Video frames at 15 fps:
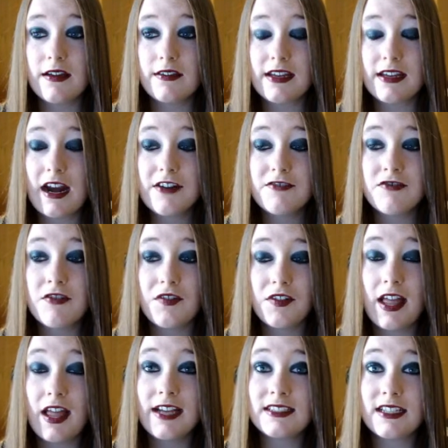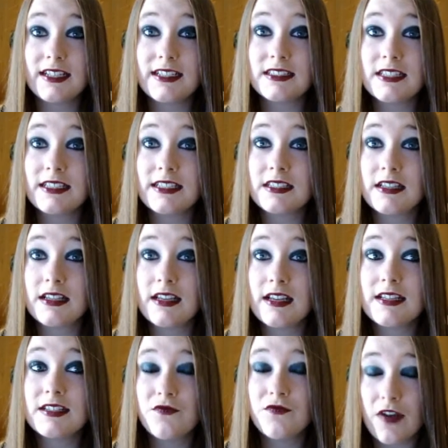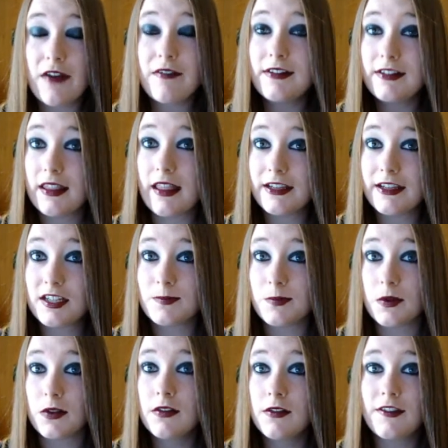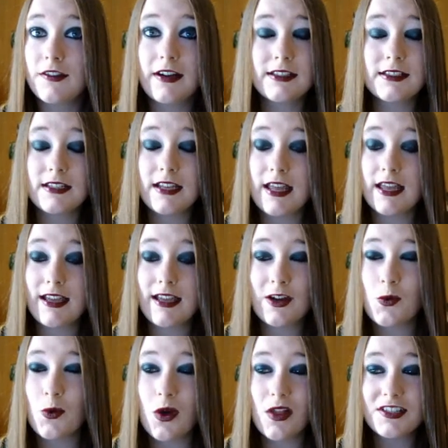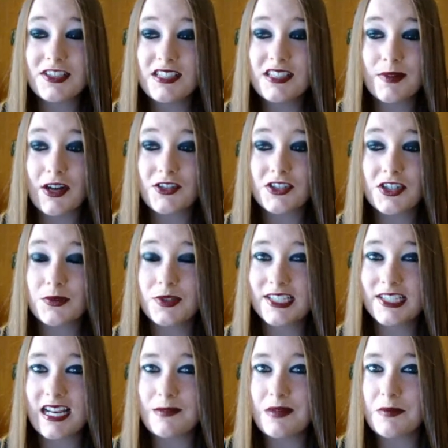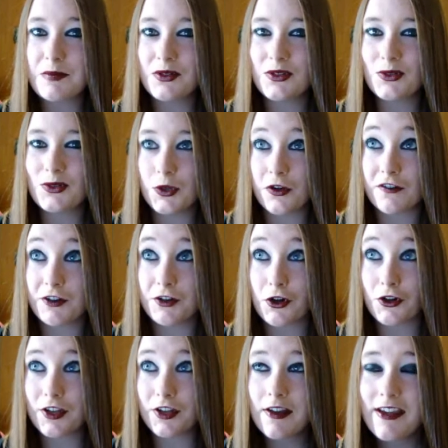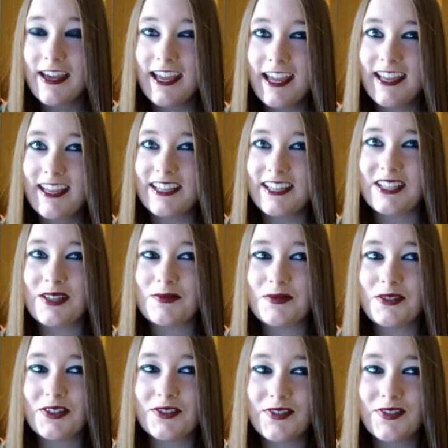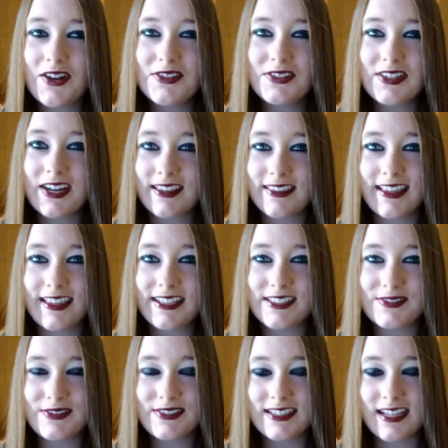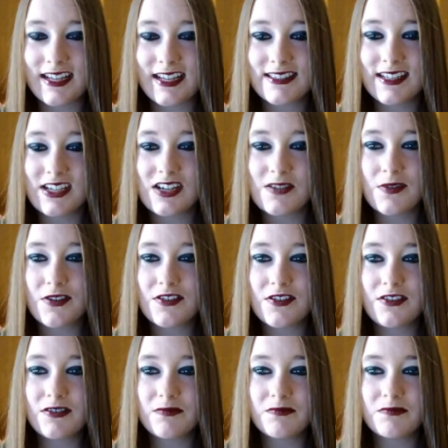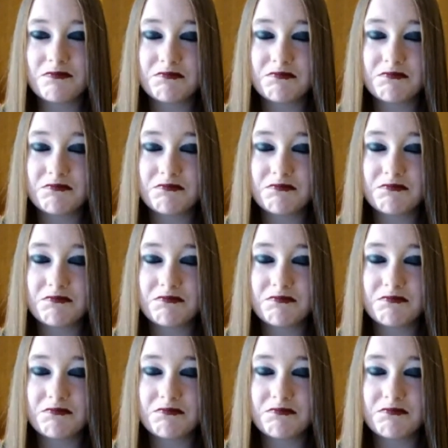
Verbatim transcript: the character of Eliza is, is, is very likeable. There isn't a quality about her which kind of made me go, you're annoying. Um, her father, I think, is fantastic. Her mother